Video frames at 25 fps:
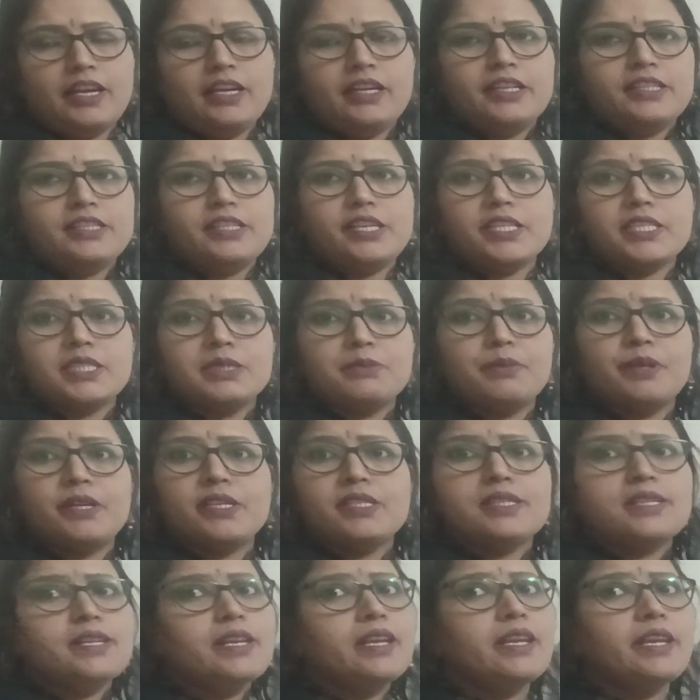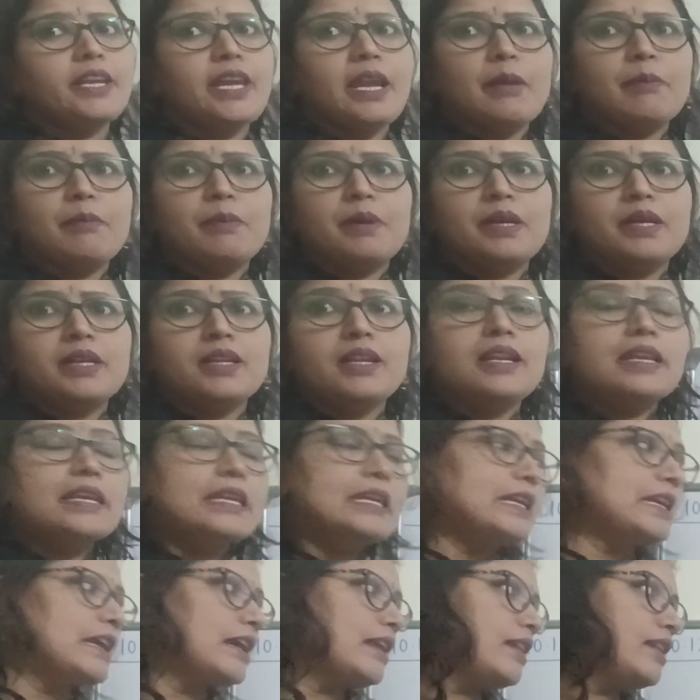It is expressed with capital
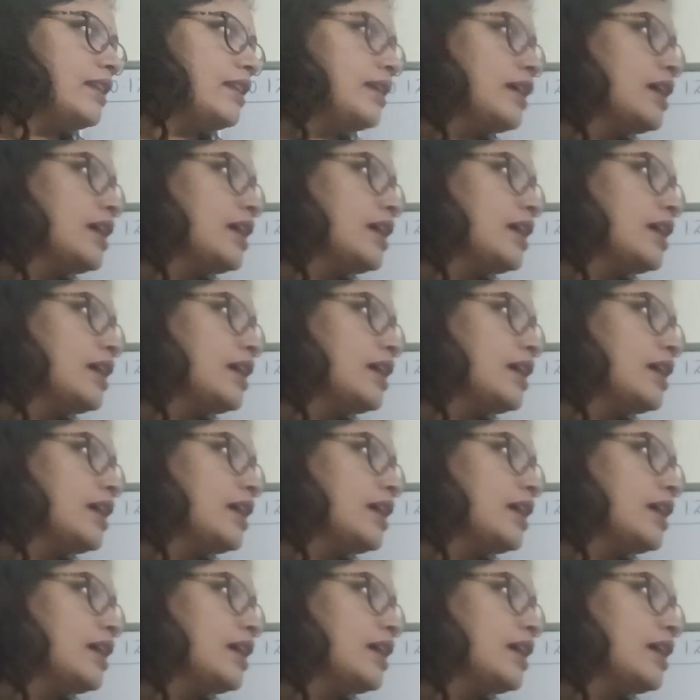L.